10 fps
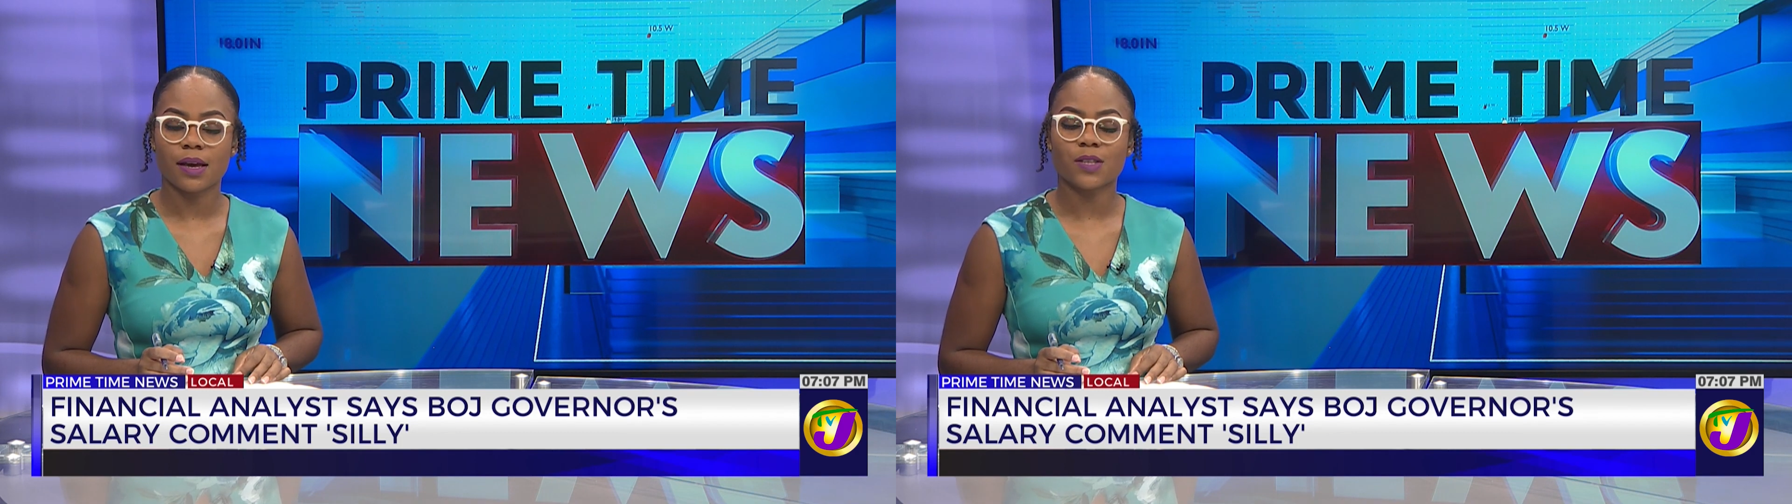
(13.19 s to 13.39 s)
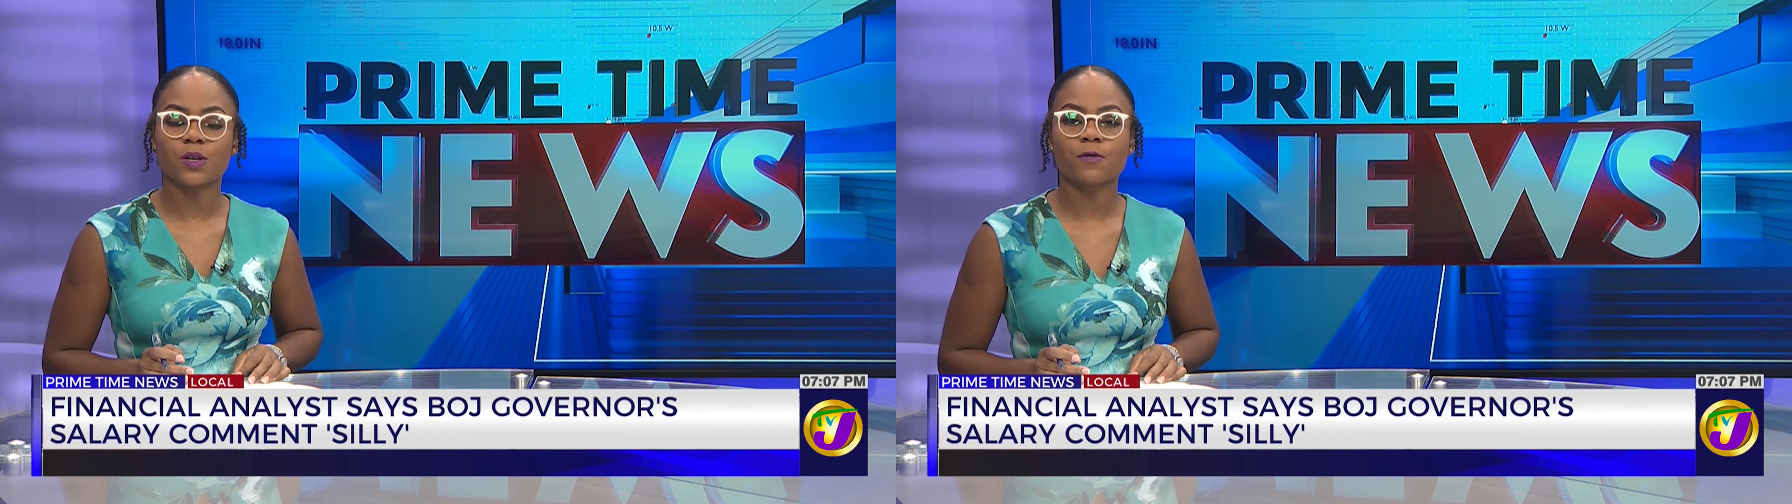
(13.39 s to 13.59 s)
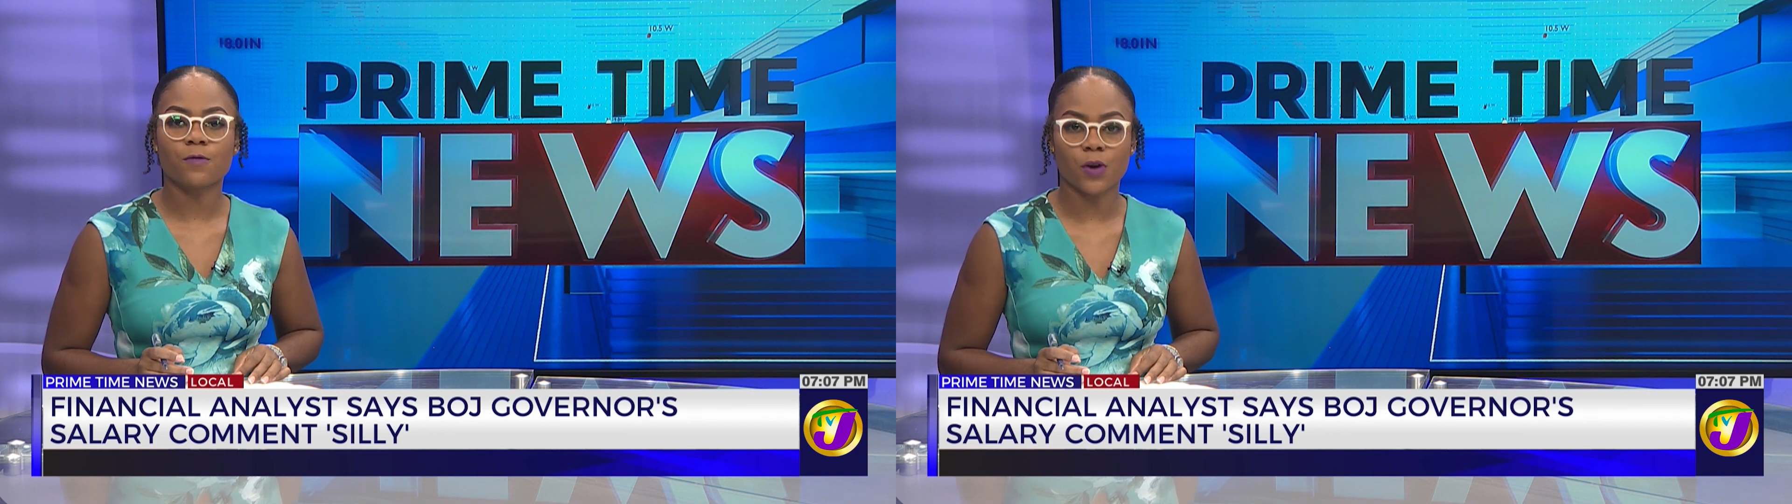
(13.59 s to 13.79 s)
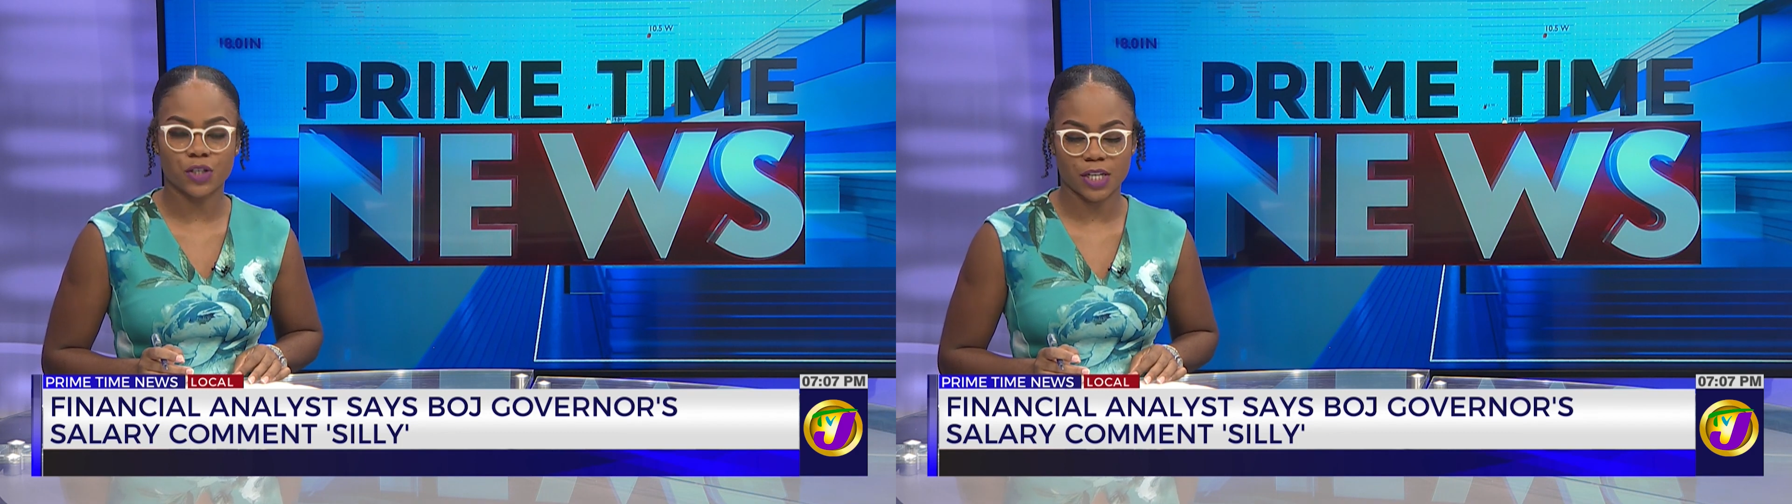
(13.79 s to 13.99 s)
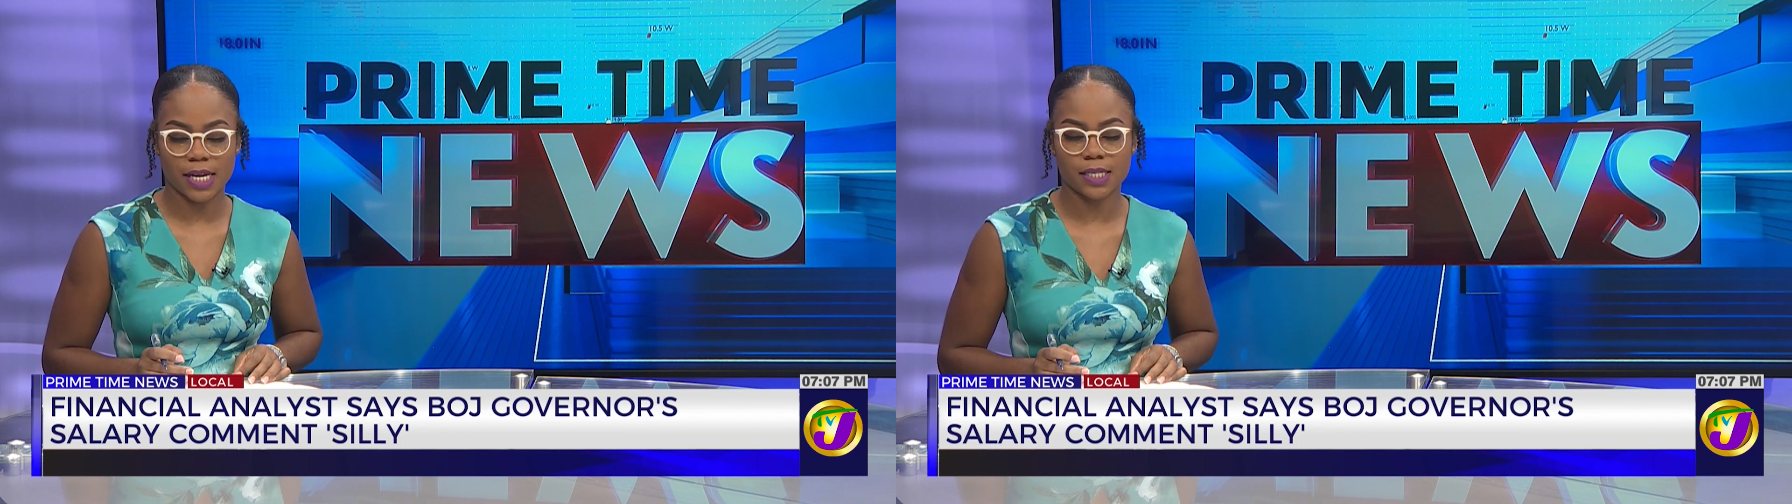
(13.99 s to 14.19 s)
is
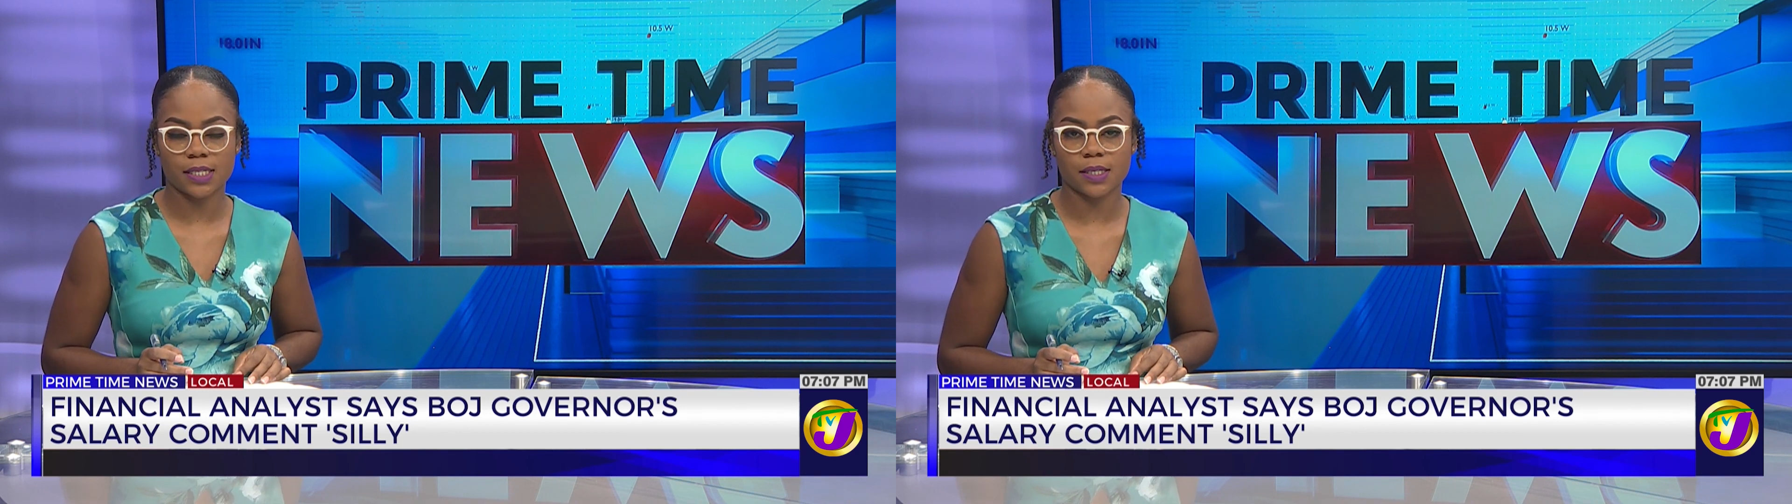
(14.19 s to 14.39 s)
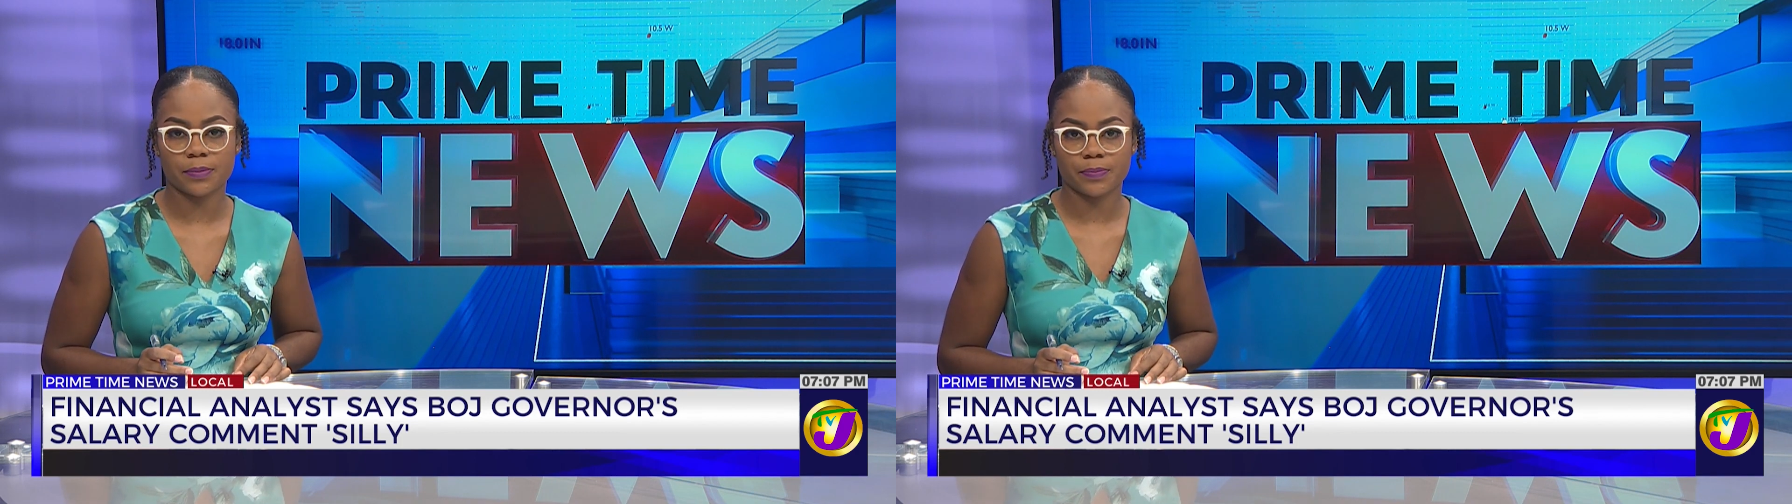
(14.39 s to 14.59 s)
unfortunate.